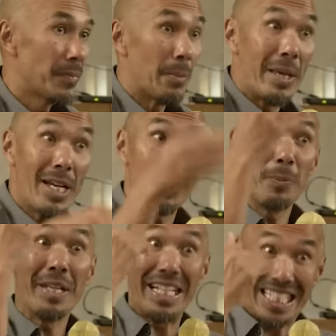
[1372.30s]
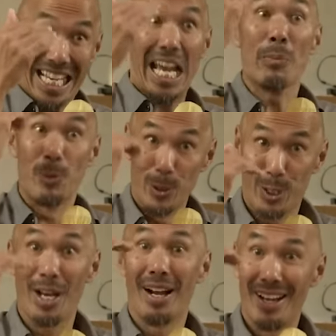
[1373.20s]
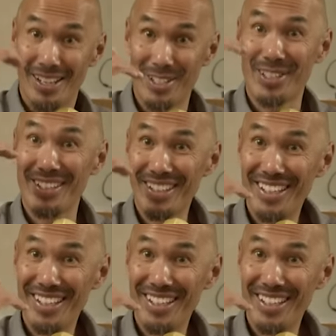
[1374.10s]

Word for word: Man, that should be an example to us.